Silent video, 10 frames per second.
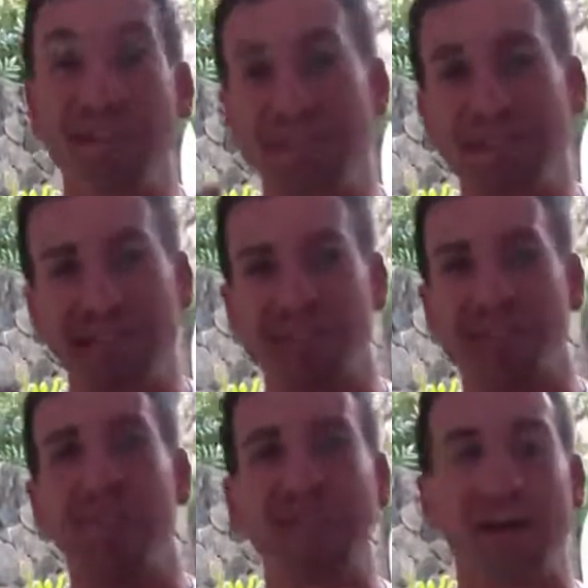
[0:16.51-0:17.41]
this is going
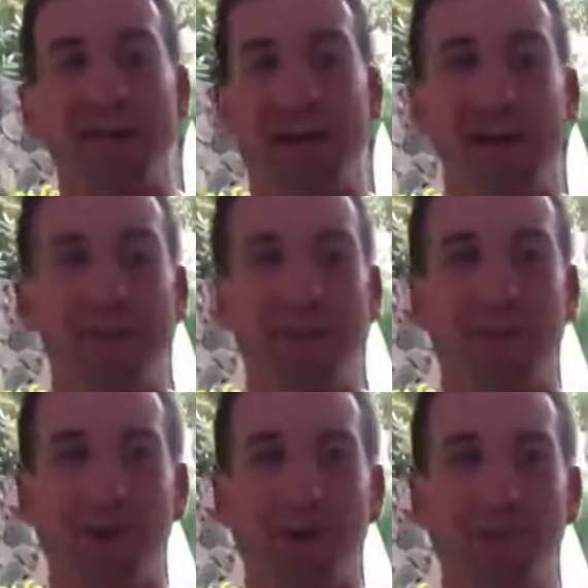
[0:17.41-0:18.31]
to be done live, of
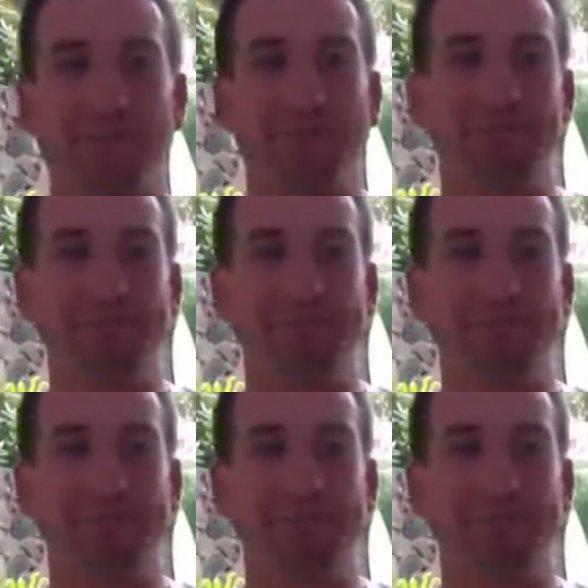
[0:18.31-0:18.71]
course.